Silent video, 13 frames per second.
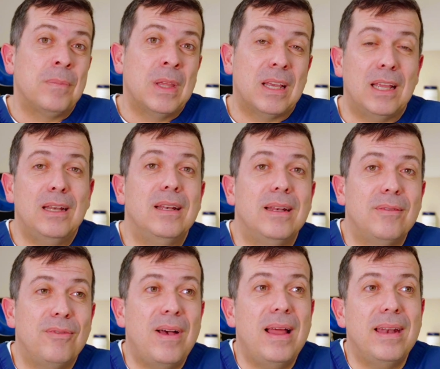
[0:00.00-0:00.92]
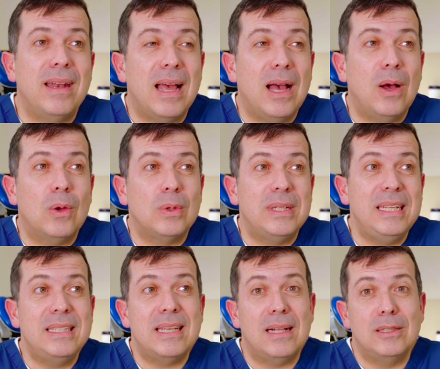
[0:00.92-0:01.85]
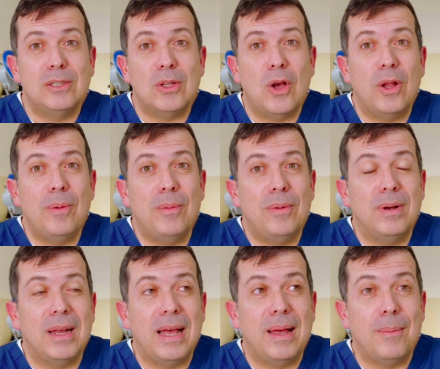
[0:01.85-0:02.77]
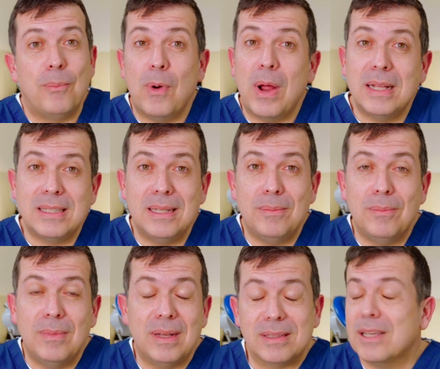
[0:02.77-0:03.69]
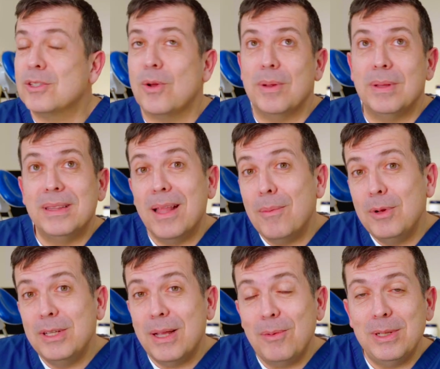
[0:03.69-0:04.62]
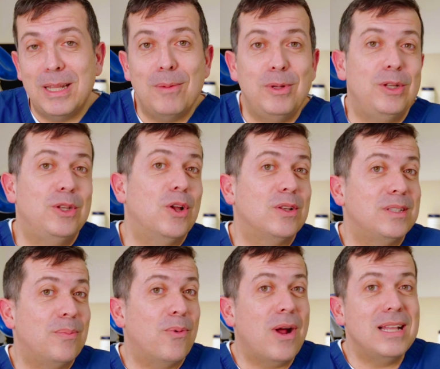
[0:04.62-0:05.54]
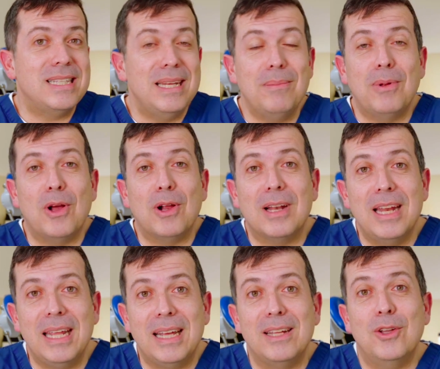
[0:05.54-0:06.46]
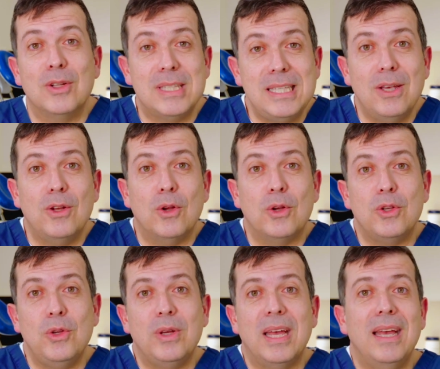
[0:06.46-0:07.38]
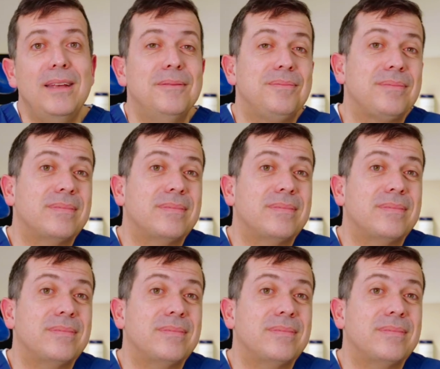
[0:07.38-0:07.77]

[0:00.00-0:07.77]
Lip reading: You can find our details on www.brightonimplantclinic.co.uk,